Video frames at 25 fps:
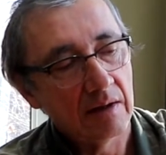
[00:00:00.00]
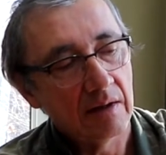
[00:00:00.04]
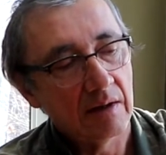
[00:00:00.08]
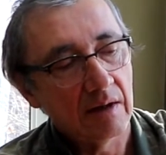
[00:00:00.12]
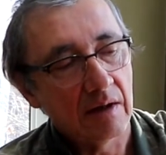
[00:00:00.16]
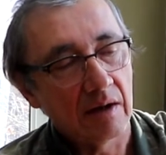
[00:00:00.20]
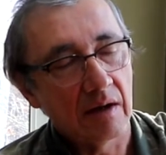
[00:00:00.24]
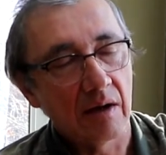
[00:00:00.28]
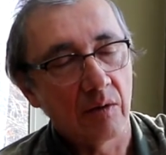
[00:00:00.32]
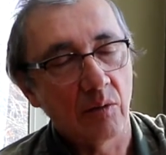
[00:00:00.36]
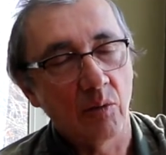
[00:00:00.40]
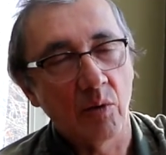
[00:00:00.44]

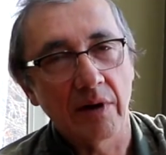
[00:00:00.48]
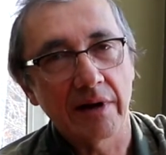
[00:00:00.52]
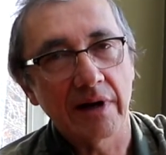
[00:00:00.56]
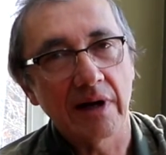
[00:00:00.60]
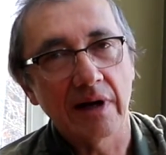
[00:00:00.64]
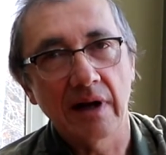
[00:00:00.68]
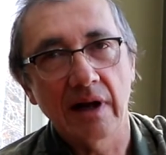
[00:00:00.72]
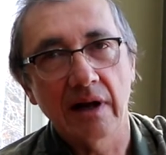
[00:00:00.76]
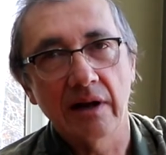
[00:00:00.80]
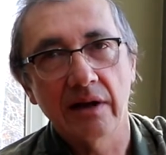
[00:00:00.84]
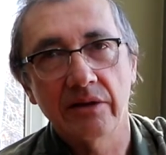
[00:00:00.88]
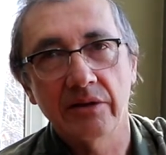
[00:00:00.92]
a
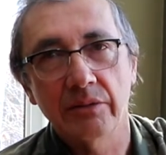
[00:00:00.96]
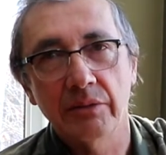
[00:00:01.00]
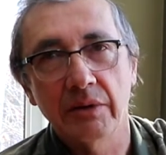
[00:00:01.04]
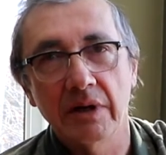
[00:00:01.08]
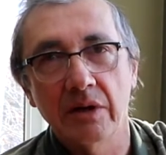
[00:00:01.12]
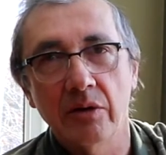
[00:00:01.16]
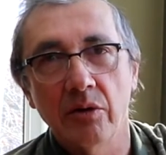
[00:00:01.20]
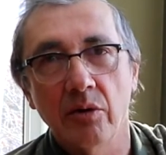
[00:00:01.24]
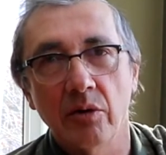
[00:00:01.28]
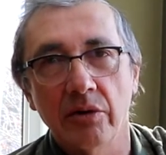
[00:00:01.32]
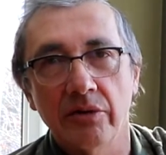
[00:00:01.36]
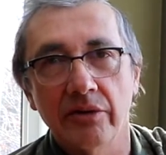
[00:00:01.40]
1
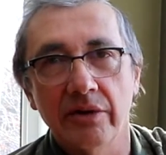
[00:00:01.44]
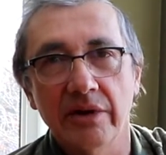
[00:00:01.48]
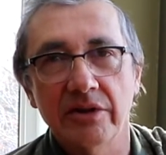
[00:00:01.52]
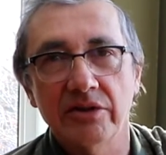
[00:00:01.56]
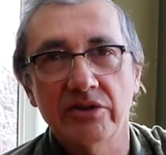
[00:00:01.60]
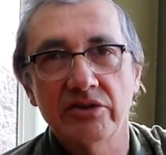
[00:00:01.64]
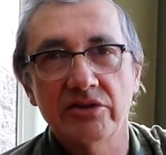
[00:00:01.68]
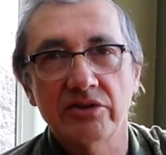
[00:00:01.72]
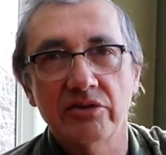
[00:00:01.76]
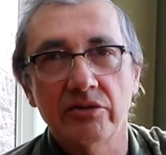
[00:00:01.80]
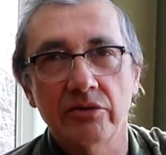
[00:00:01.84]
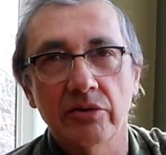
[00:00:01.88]
3/4
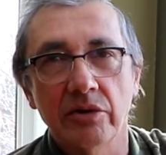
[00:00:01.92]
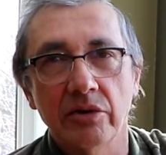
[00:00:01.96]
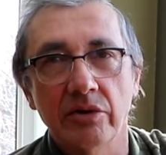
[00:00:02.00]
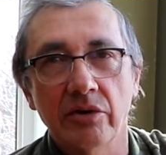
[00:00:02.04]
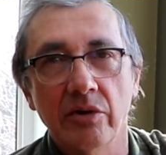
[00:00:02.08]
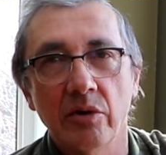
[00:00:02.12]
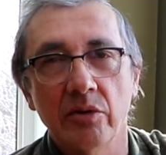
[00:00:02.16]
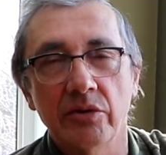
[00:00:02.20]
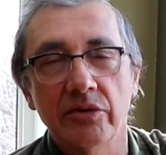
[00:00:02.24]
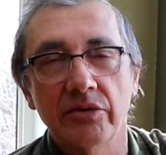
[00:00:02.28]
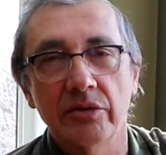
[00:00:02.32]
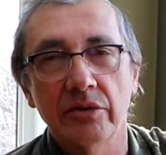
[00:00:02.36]
inch screw
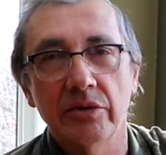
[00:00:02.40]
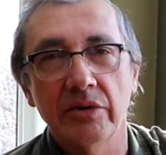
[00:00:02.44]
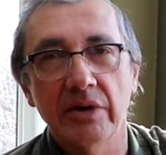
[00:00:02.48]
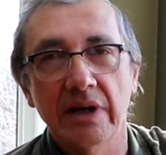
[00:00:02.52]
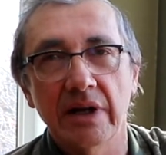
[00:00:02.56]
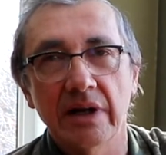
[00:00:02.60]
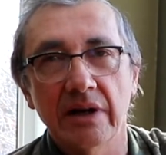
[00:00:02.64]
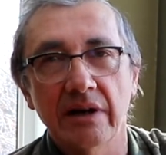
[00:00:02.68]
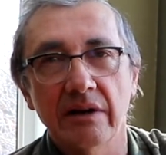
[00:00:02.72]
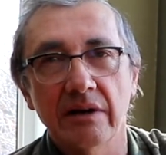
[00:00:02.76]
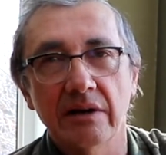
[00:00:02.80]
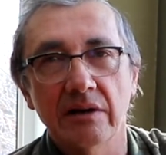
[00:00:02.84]
go through
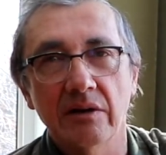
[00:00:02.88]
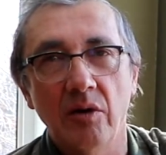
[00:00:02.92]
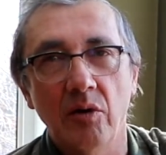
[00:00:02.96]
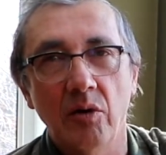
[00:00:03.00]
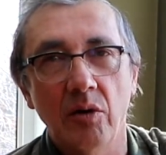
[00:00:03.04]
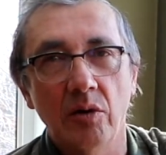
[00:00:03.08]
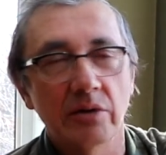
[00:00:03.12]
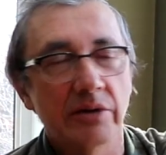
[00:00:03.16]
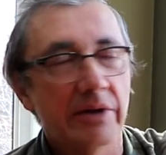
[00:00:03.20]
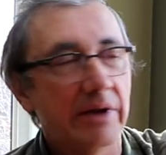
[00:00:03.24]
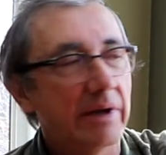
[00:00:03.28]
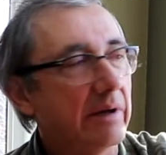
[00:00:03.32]
here and
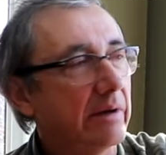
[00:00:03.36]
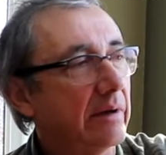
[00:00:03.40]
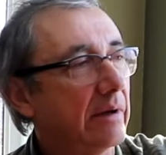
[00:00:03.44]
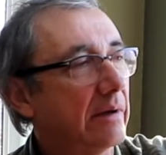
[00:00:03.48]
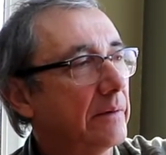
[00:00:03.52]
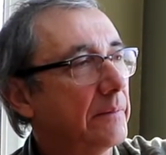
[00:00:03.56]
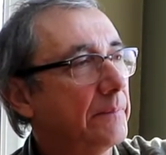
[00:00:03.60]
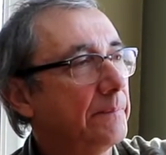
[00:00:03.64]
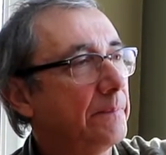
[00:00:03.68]
hold it.